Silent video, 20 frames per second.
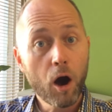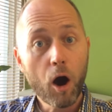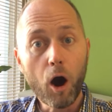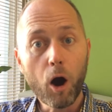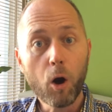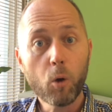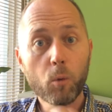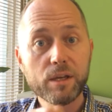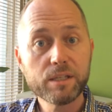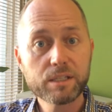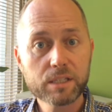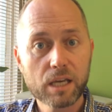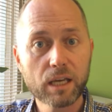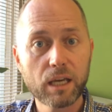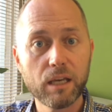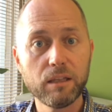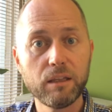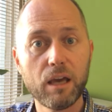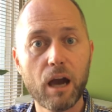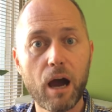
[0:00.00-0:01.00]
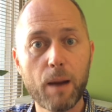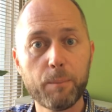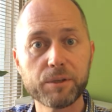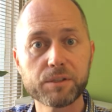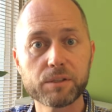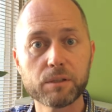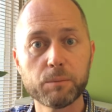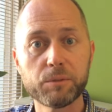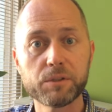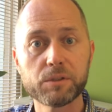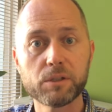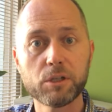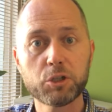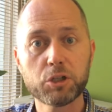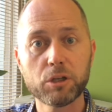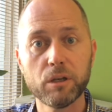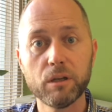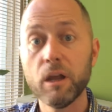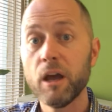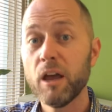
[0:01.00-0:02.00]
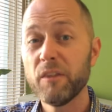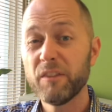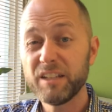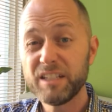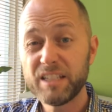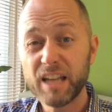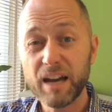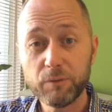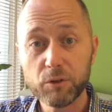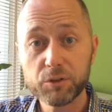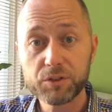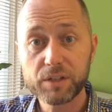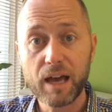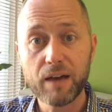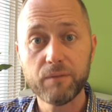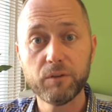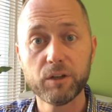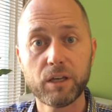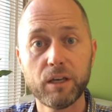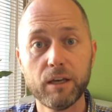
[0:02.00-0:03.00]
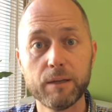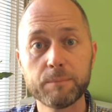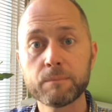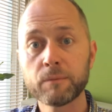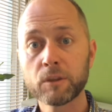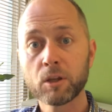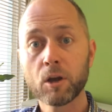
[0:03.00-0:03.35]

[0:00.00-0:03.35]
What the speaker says: always taking the opposite position, the devil's advocate,